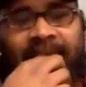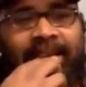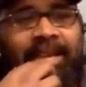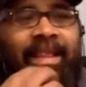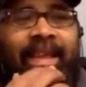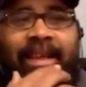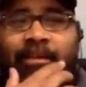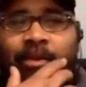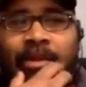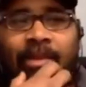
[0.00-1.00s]
Yeah. Like
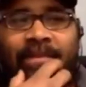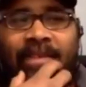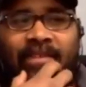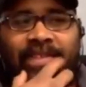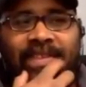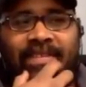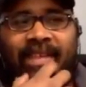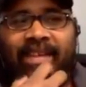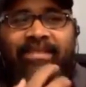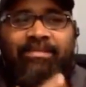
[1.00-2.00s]
one of my favorite things
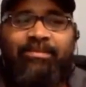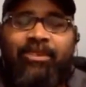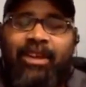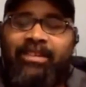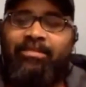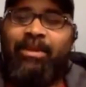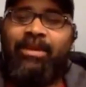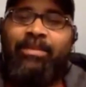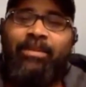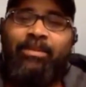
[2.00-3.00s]
I try to
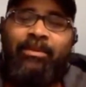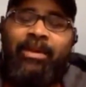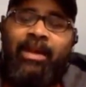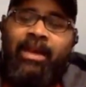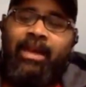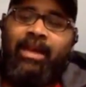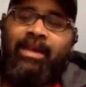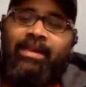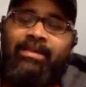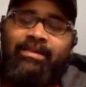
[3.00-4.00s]
explain to people
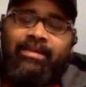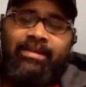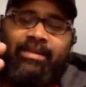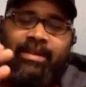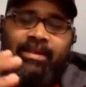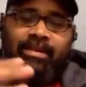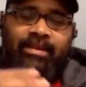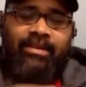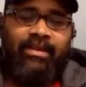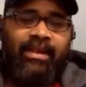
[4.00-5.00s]
is there's
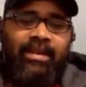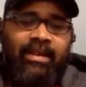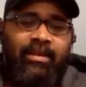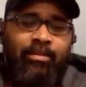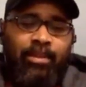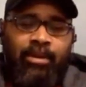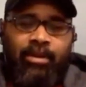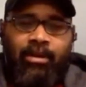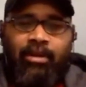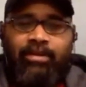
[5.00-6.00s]
a scene in a
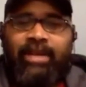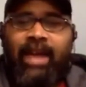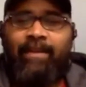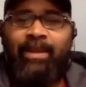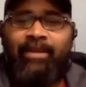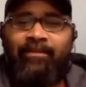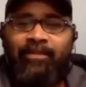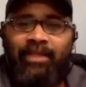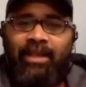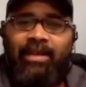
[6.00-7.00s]
book called Time Enough
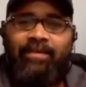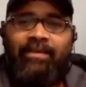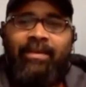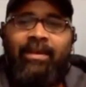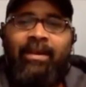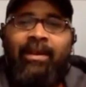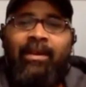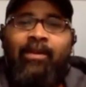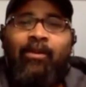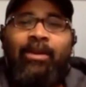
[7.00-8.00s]
for Love
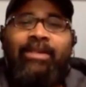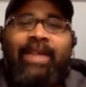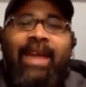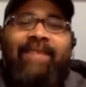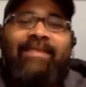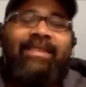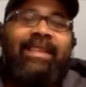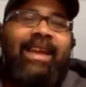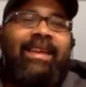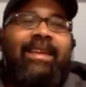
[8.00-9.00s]
where he's actually
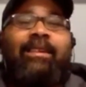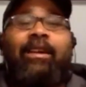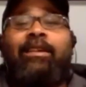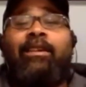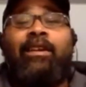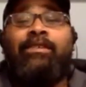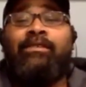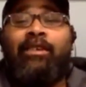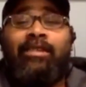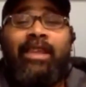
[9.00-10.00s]
like
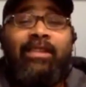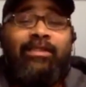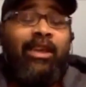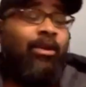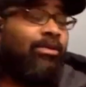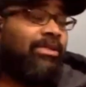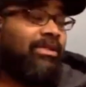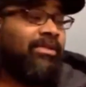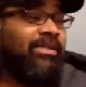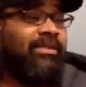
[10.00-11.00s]
that whole
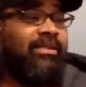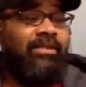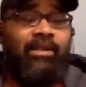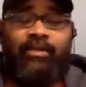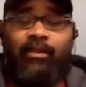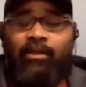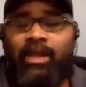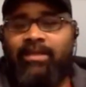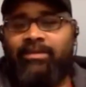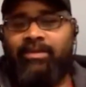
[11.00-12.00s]
series starts off, the whole